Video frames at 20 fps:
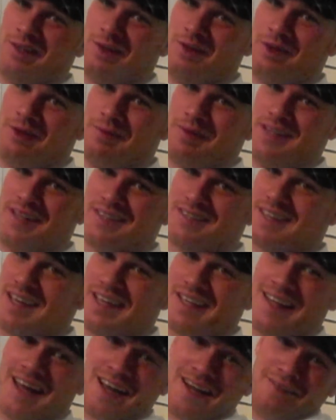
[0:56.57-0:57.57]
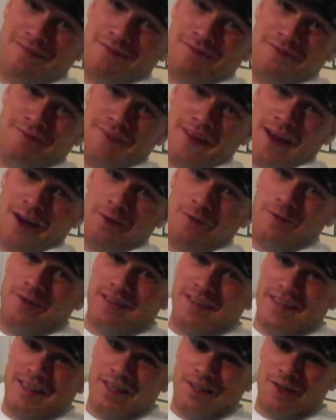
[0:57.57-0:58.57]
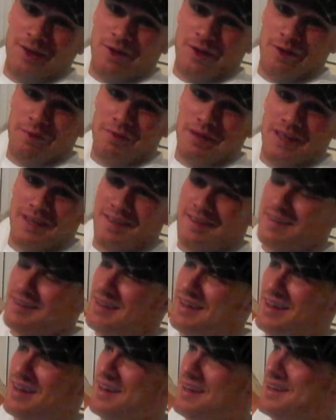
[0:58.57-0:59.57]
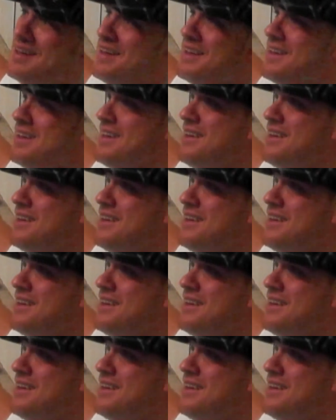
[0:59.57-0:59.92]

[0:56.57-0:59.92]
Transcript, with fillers: You know what I mean? It's like not even fair, really. You know what I mean? Like,